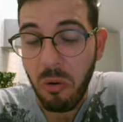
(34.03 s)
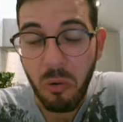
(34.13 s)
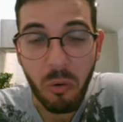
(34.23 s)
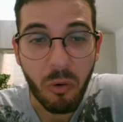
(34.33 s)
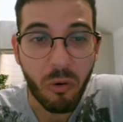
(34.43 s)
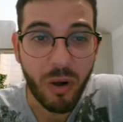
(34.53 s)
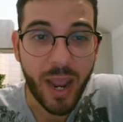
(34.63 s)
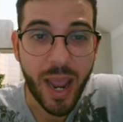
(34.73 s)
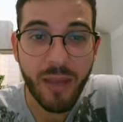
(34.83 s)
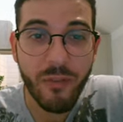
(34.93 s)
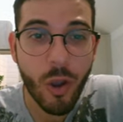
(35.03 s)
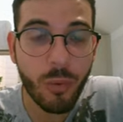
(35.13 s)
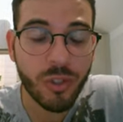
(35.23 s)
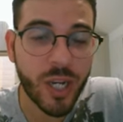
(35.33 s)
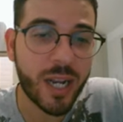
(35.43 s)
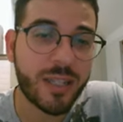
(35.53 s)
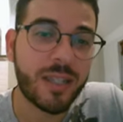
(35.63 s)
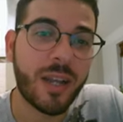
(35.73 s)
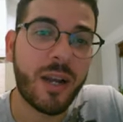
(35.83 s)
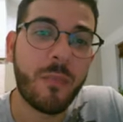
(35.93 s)
or a heavy
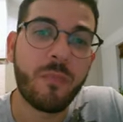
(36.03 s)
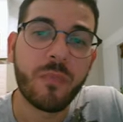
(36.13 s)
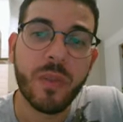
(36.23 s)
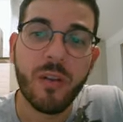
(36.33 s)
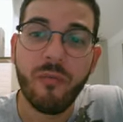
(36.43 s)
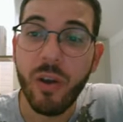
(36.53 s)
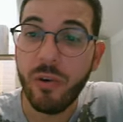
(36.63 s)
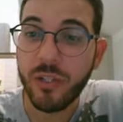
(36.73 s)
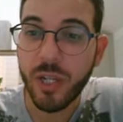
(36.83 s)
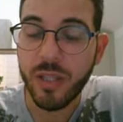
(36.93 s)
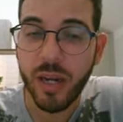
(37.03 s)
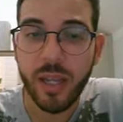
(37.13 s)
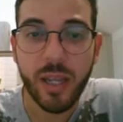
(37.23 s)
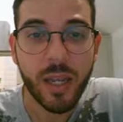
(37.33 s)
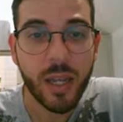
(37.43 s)
object, very gently